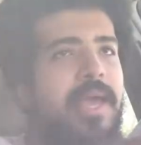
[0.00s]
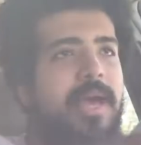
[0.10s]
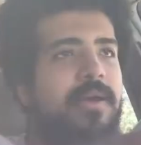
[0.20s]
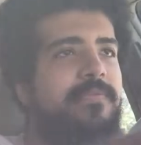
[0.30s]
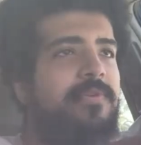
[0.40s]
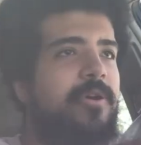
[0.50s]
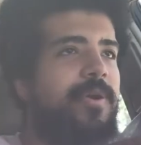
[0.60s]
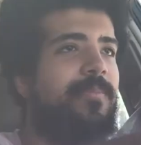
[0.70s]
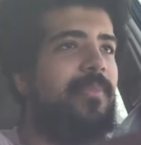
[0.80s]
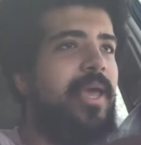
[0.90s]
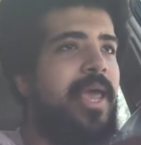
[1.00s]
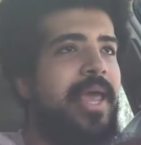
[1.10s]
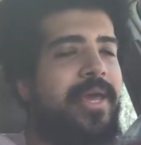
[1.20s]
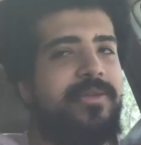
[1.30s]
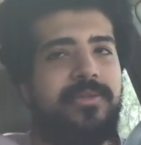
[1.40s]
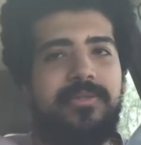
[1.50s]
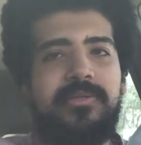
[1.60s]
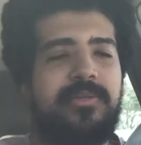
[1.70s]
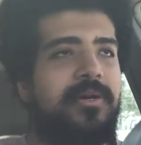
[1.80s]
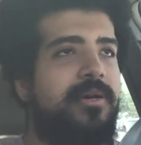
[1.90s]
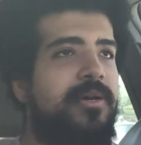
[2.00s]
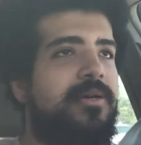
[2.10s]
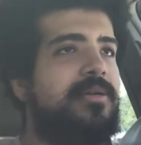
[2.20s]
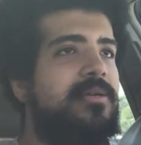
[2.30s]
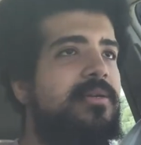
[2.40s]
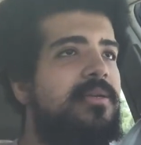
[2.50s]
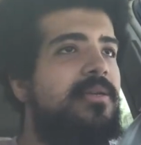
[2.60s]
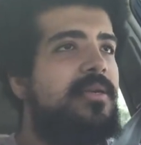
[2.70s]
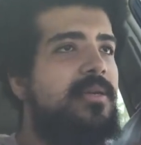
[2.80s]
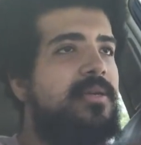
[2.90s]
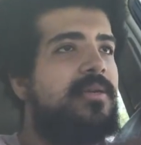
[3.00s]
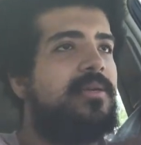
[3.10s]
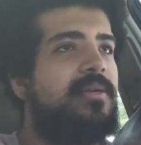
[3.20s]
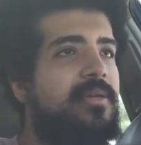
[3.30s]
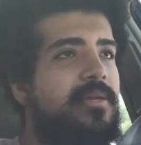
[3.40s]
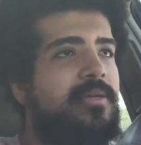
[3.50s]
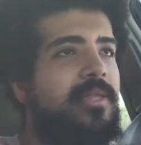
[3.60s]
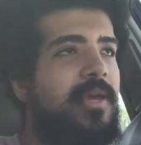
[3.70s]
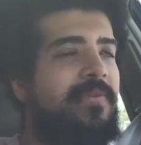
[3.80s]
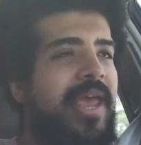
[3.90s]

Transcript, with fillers: have um, hand, uh, they have